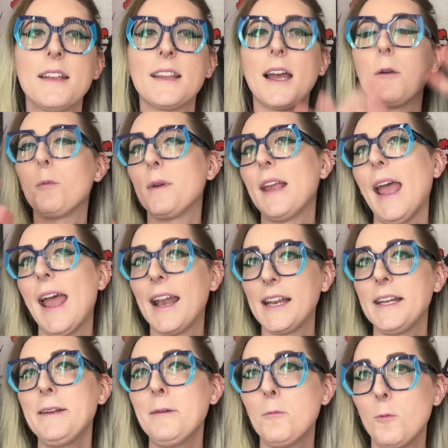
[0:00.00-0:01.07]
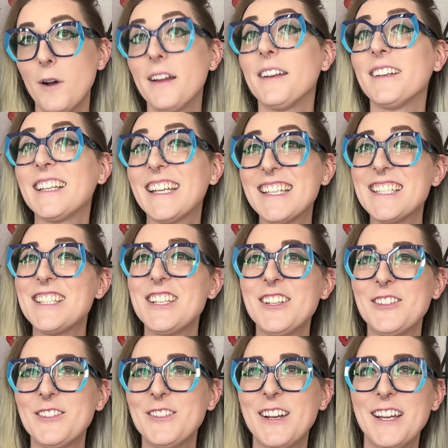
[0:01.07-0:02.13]
that anyone can
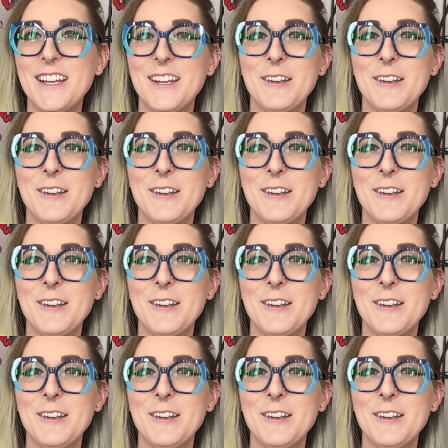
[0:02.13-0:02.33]
do,